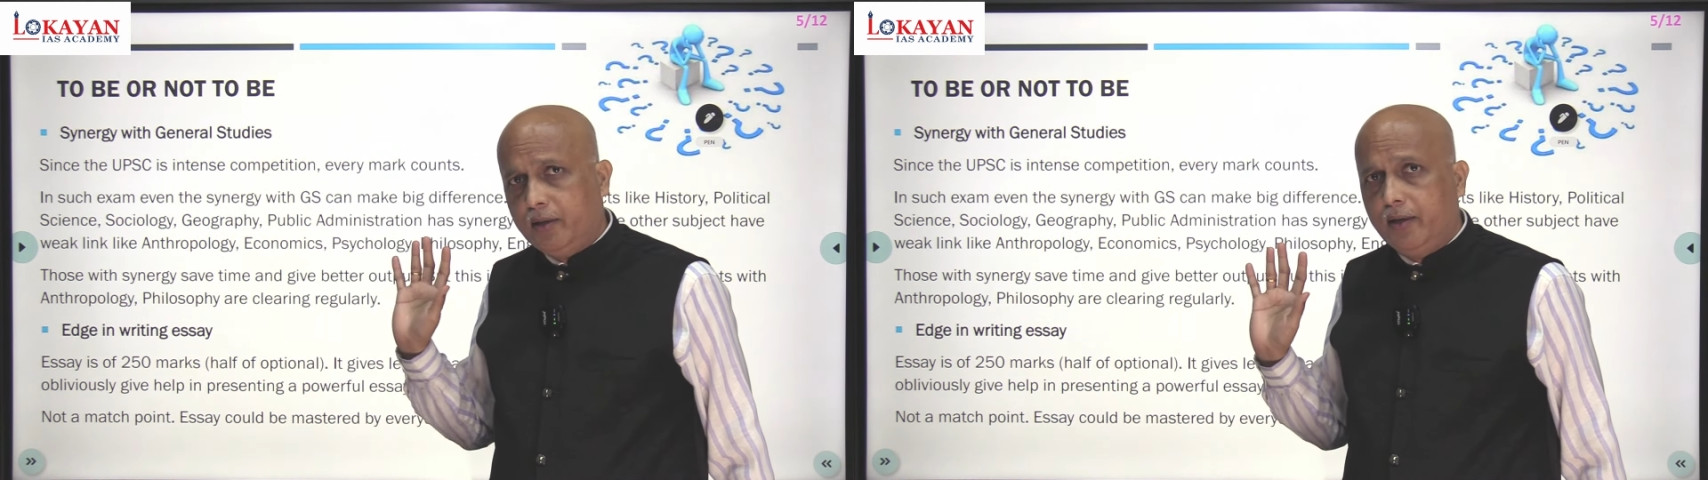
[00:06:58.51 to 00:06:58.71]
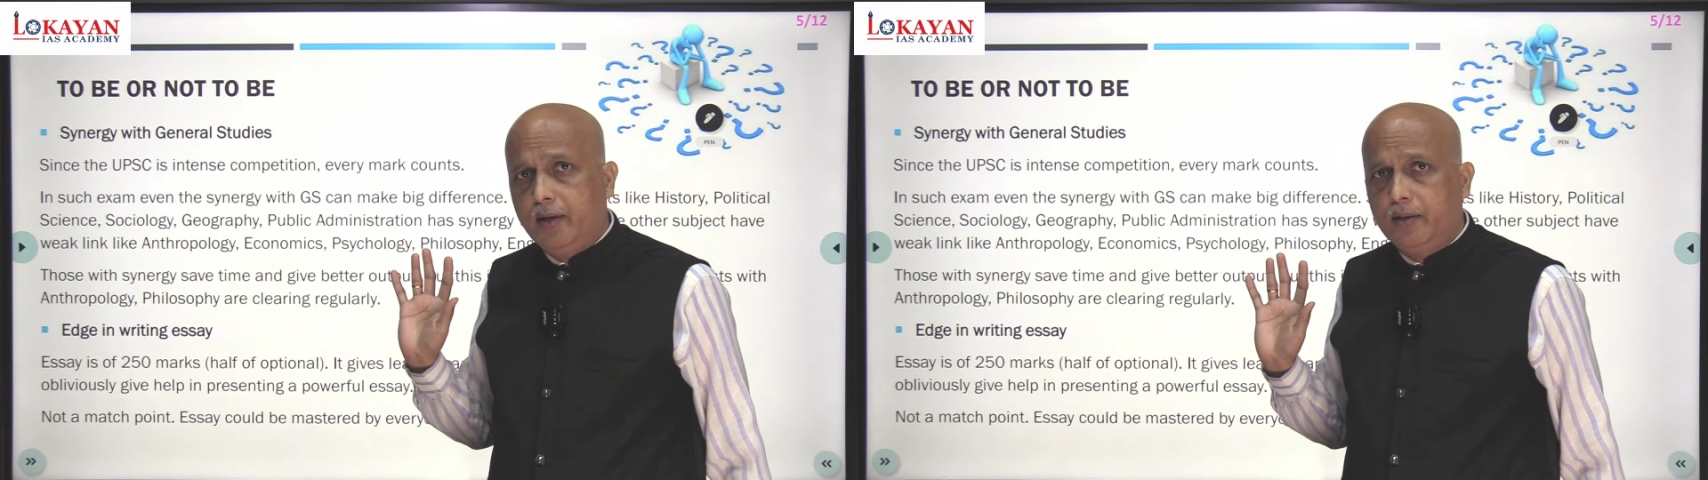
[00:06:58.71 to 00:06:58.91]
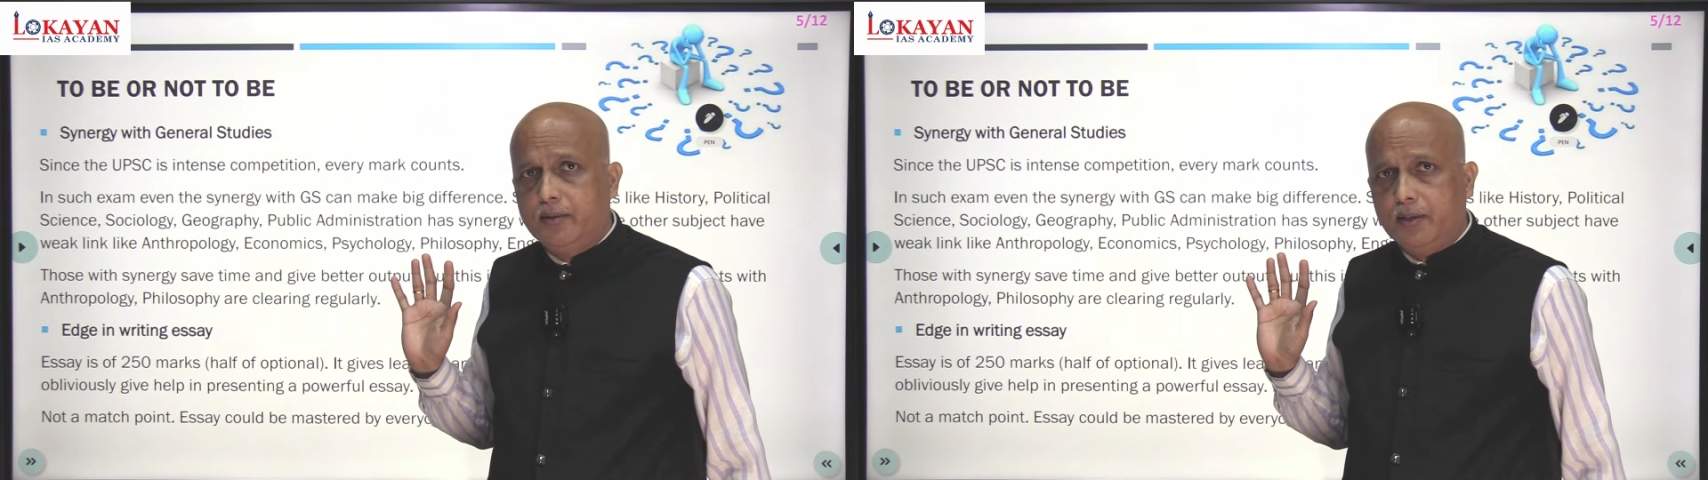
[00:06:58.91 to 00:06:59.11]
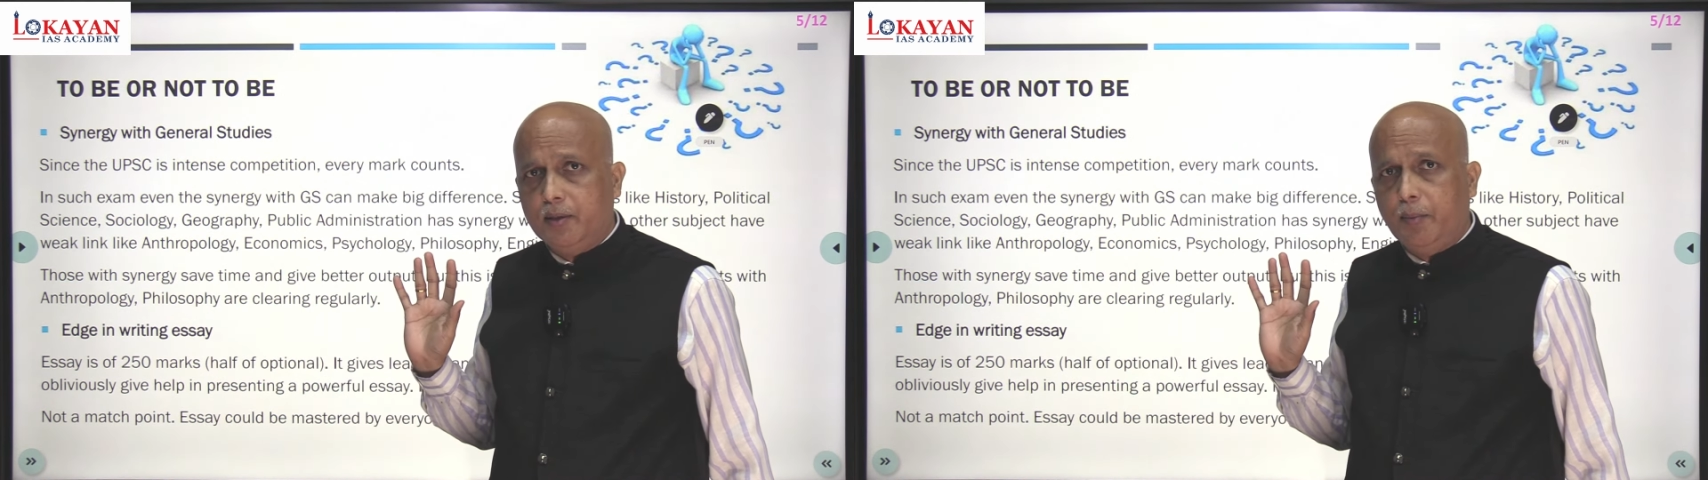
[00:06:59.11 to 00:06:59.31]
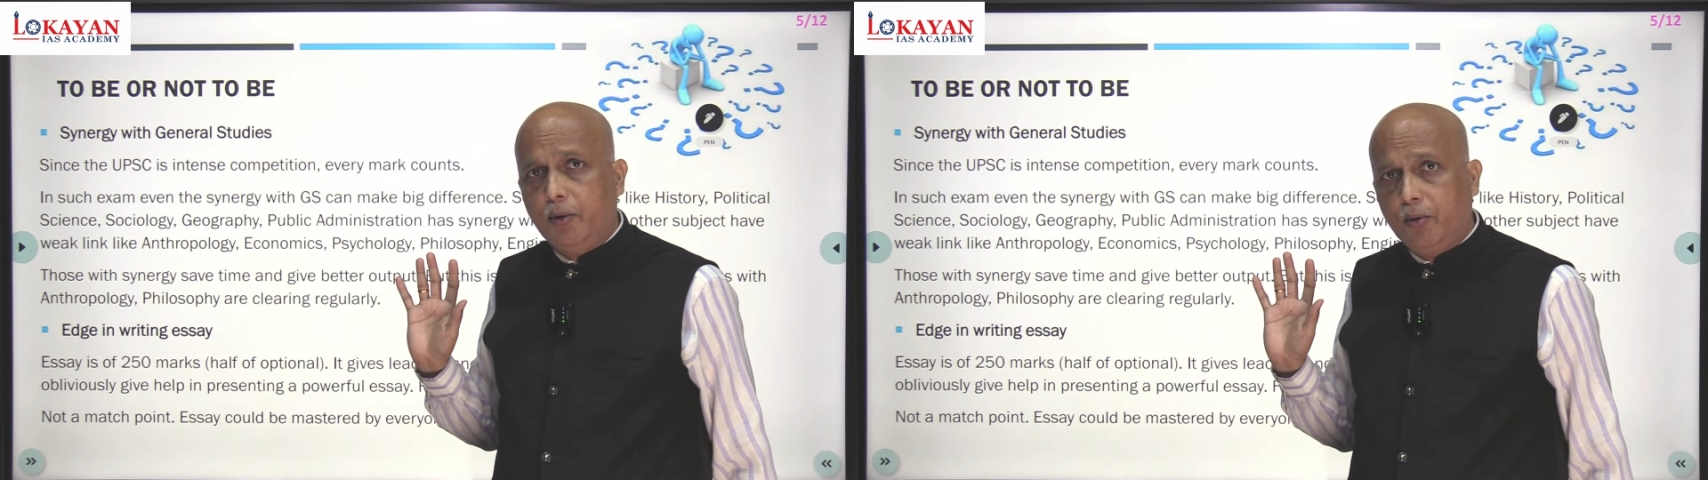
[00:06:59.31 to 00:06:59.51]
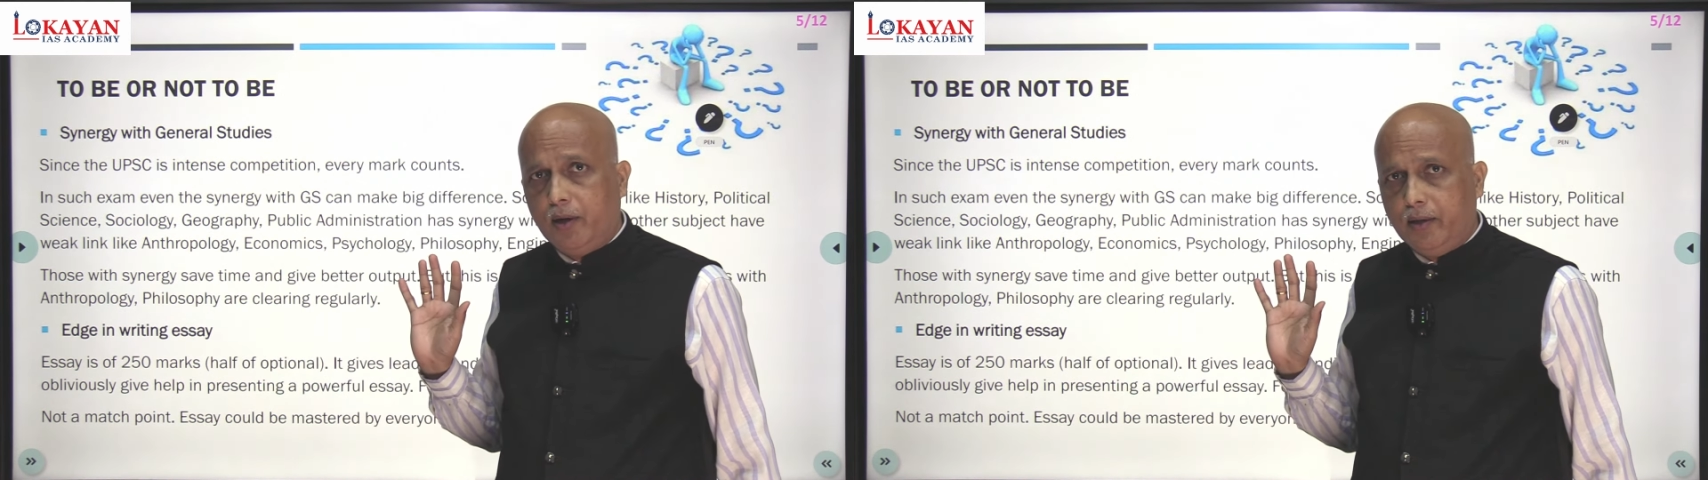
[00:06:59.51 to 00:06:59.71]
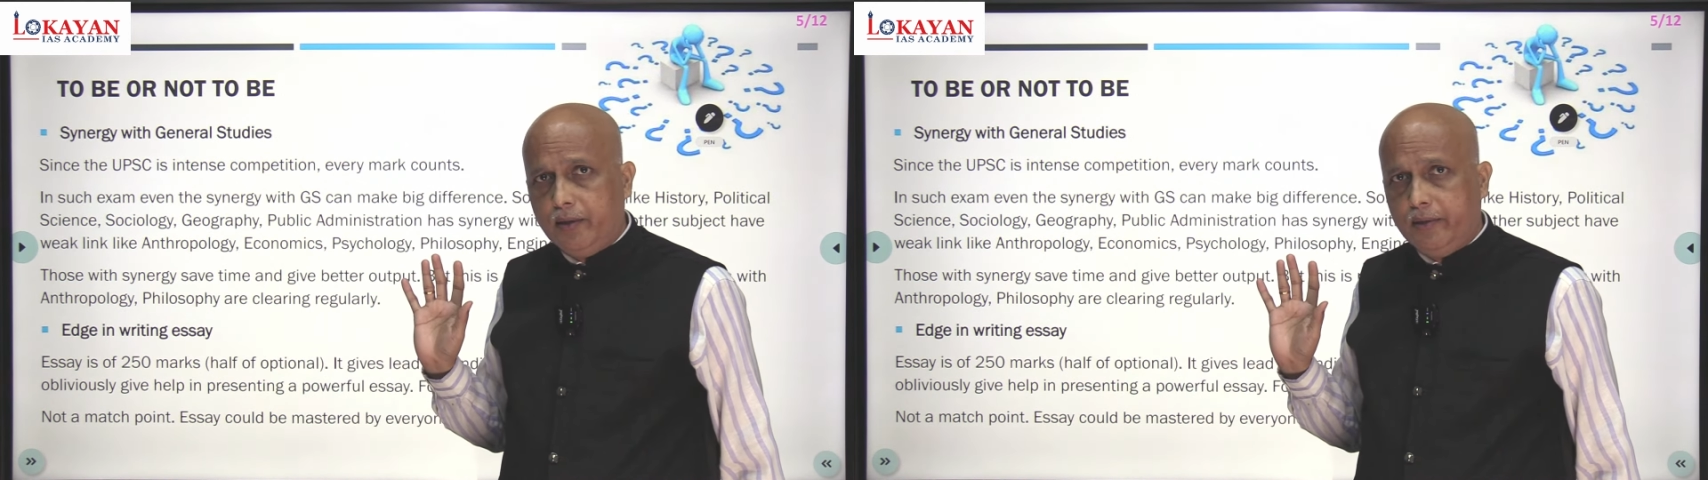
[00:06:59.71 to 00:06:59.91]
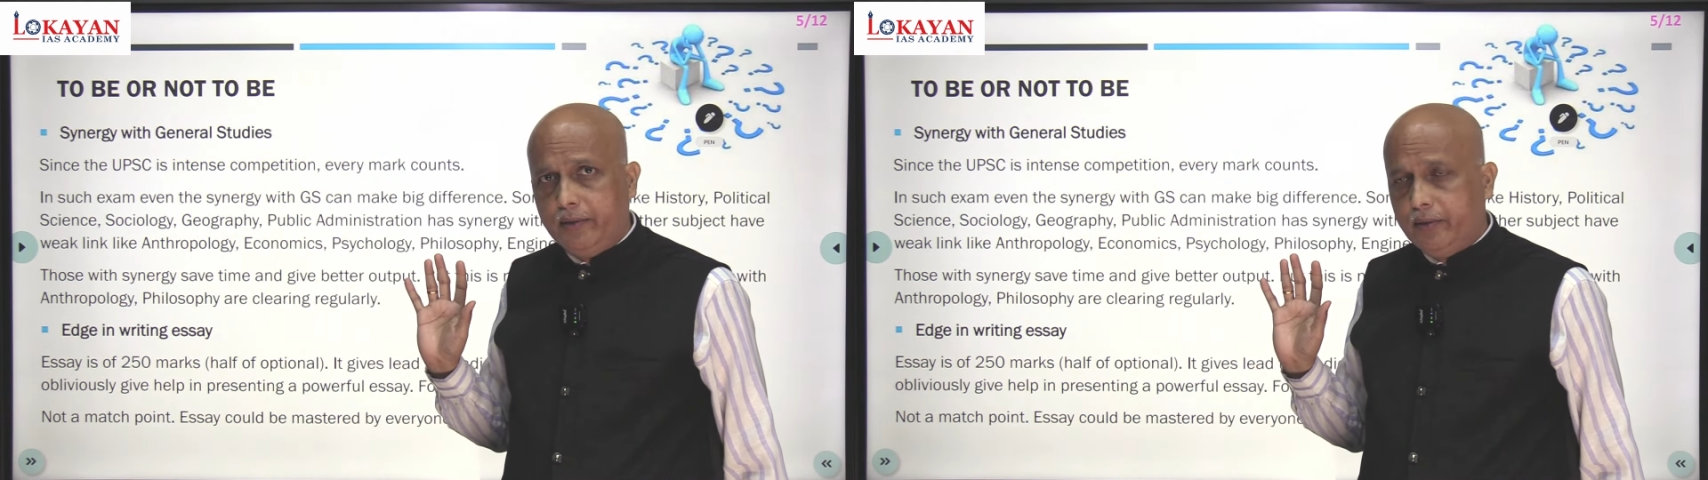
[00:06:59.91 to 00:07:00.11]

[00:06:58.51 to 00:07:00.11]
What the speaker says: clearing this exam regularly.